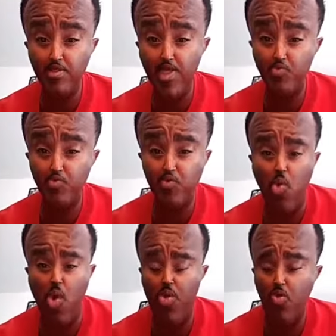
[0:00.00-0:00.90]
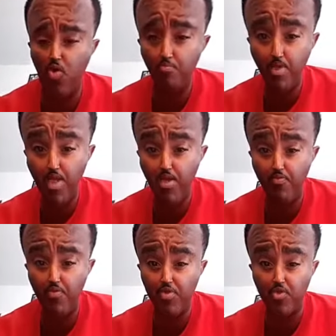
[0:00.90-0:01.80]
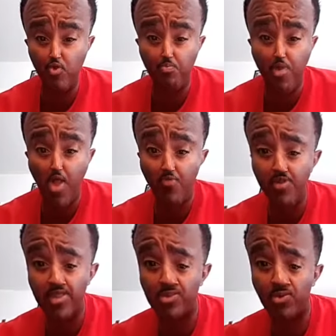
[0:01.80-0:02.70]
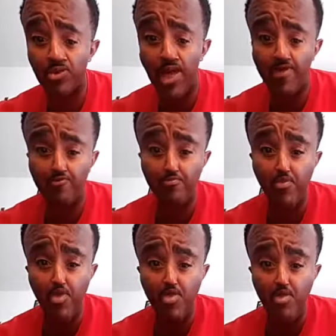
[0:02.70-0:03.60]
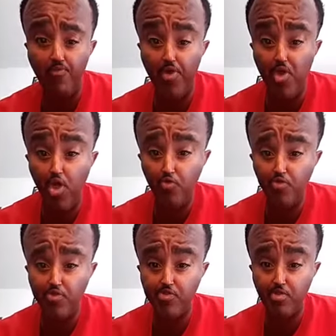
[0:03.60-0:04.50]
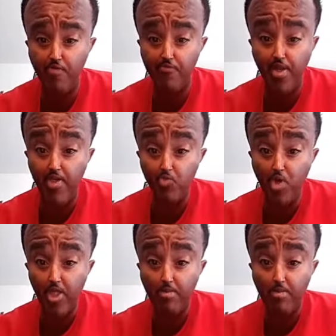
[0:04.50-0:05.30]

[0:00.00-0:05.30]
that's what's going on, man. If they're still bothering these little guys from uh, different countries and stuff, and they just want to